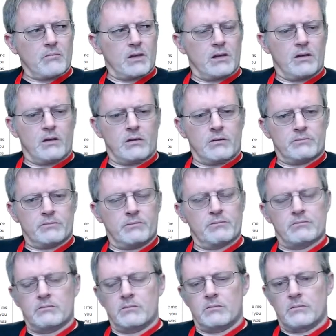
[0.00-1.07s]
a
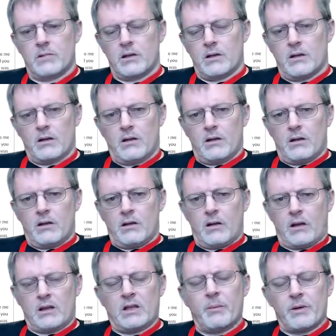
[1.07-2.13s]

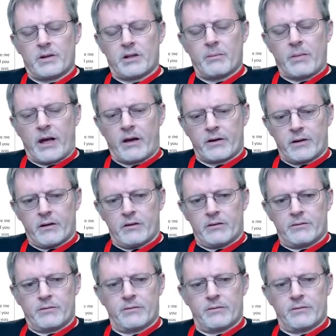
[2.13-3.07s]
limited amount of